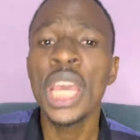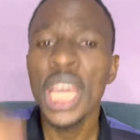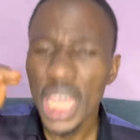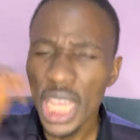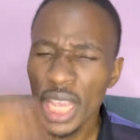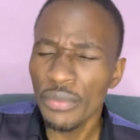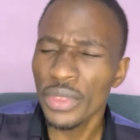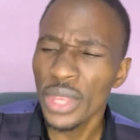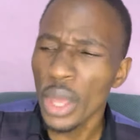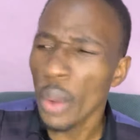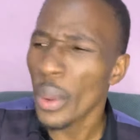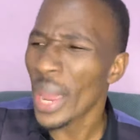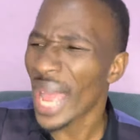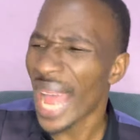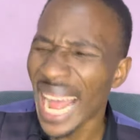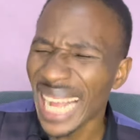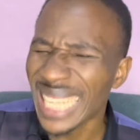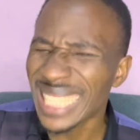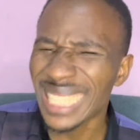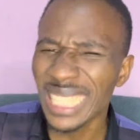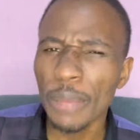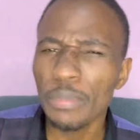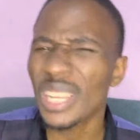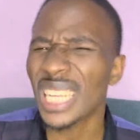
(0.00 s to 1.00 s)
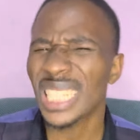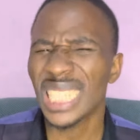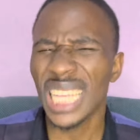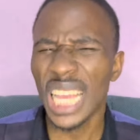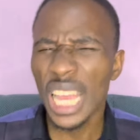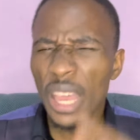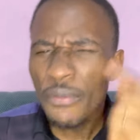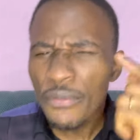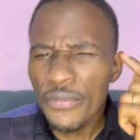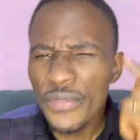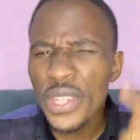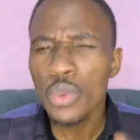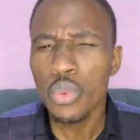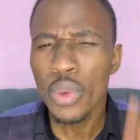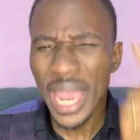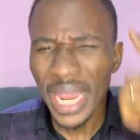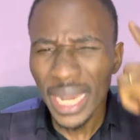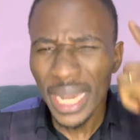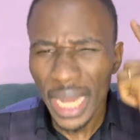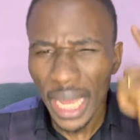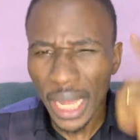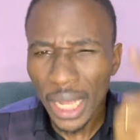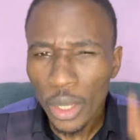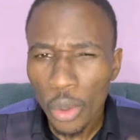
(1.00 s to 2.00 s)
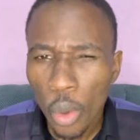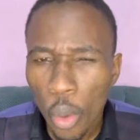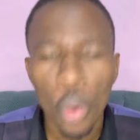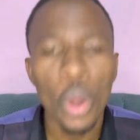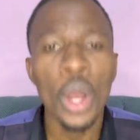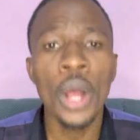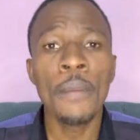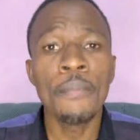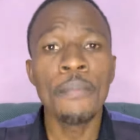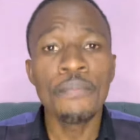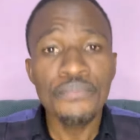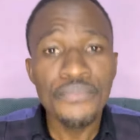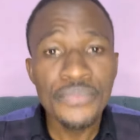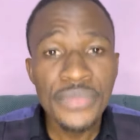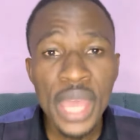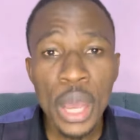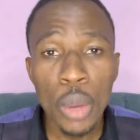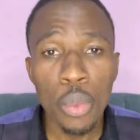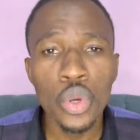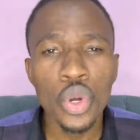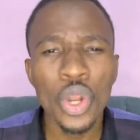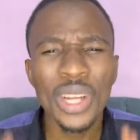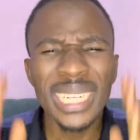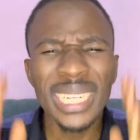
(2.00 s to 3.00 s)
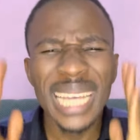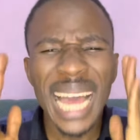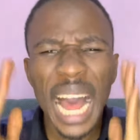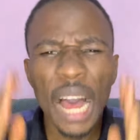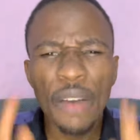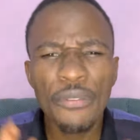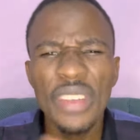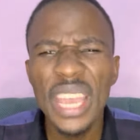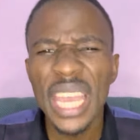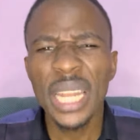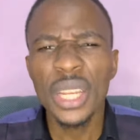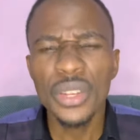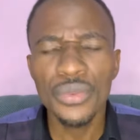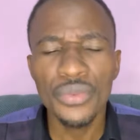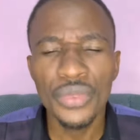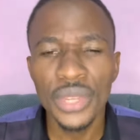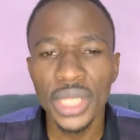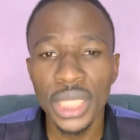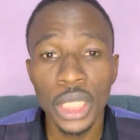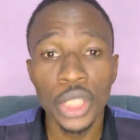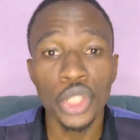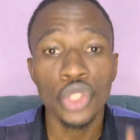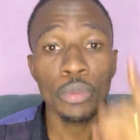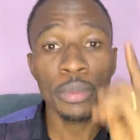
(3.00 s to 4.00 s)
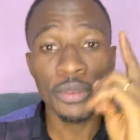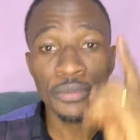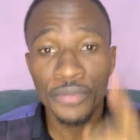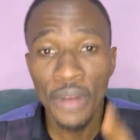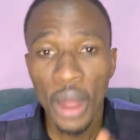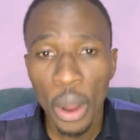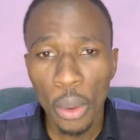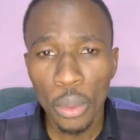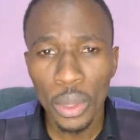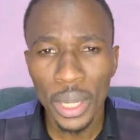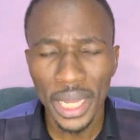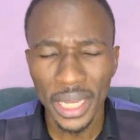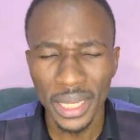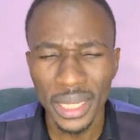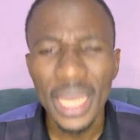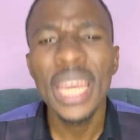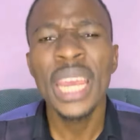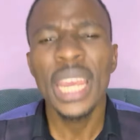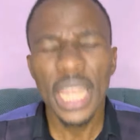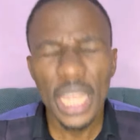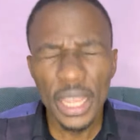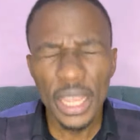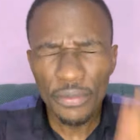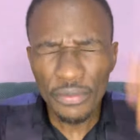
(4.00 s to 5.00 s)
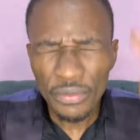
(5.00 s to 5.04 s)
If they were accepted everywhere they go, they will not have any reason to be violent. If